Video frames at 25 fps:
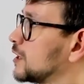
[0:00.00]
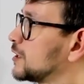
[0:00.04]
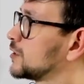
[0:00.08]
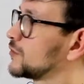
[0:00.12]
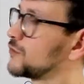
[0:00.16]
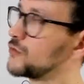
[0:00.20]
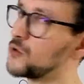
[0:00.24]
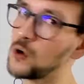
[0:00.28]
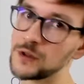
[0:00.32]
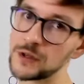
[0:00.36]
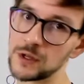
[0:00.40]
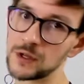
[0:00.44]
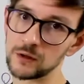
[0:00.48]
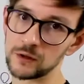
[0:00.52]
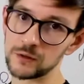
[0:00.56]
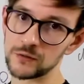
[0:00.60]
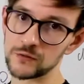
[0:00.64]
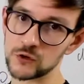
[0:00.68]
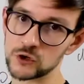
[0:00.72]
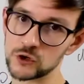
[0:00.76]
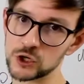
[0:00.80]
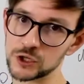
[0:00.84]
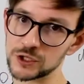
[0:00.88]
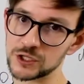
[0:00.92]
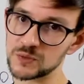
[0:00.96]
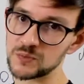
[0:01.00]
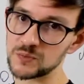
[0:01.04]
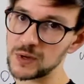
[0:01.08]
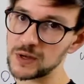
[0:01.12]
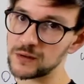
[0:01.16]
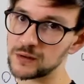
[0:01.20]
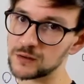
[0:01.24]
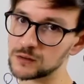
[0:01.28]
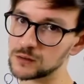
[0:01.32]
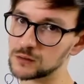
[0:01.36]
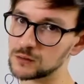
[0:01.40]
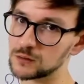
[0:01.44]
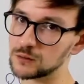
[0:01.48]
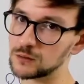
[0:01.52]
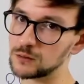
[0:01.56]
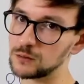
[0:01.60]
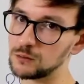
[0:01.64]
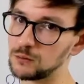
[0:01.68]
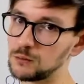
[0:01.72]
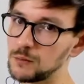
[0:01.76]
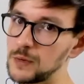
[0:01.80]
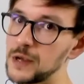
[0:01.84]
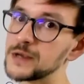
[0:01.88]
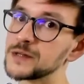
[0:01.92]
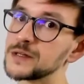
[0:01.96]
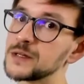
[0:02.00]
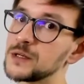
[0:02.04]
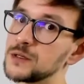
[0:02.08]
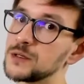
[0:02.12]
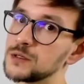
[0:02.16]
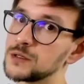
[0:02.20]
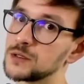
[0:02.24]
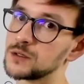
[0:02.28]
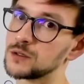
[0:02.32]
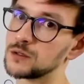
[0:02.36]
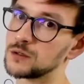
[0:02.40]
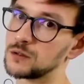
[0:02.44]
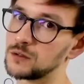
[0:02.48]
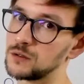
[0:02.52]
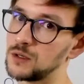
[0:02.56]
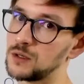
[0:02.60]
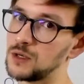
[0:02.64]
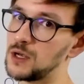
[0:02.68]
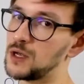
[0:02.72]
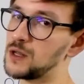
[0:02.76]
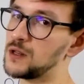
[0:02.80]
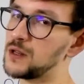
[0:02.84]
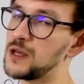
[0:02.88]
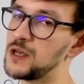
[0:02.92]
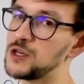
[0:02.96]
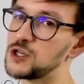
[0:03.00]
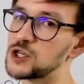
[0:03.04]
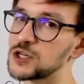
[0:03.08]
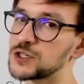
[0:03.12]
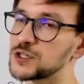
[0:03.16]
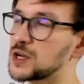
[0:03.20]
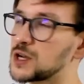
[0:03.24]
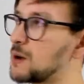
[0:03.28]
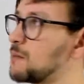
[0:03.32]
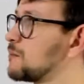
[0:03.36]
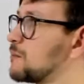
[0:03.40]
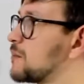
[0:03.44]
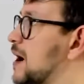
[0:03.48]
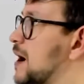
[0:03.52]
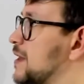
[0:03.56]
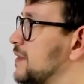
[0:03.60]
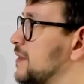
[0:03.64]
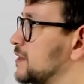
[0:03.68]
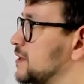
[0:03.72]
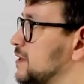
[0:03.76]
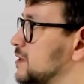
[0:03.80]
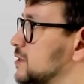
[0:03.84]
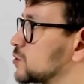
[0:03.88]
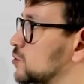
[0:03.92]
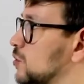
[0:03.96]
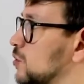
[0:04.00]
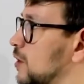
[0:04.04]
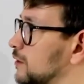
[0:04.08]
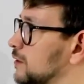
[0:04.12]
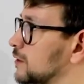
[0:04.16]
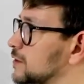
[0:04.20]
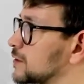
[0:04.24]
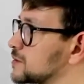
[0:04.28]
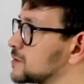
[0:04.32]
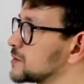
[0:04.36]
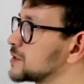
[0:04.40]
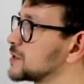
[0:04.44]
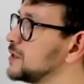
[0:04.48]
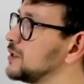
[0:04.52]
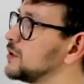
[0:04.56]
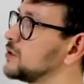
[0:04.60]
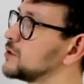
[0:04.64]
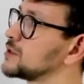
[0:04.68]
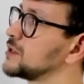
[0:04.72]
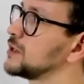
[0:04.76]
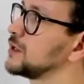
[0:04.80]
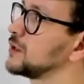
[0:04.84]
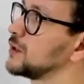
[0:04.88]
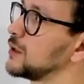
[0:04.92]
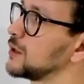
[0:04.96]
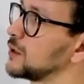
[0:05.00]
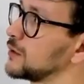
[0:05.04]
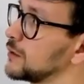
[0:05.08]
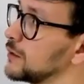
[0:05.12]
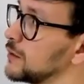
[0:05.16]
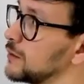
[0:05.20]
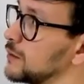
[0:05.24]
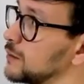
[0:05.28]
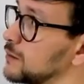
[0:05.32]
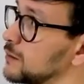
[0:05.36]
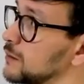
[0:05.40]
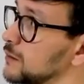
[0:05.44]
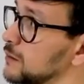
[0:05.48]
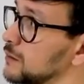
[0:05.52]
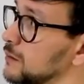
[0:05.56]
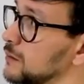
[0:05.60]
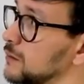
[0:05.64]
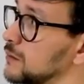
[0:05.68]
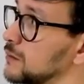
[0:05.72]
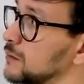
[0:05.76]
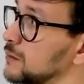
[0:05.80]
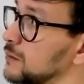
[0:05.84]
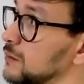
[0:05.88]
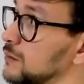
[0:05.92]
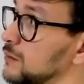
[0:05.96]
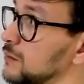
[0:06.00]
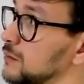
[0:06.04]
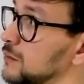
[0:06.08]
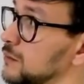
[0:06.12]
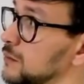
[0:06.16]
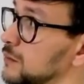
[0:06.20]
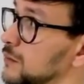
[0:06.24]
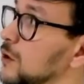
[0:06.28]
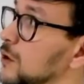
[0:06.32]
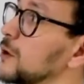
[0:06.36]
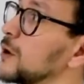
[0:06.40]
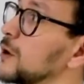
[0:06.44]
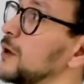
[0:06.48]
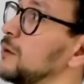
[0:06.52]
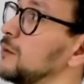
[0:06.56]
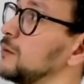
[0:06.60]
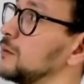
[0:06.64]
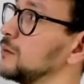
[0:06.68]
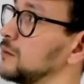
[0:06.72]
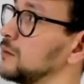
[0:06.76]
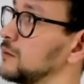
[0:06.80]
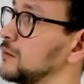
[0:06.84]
and the Floyd algorithm for shortest path. Makes sense. And they just combine these 2 algorithms in a single algorithm. Okay.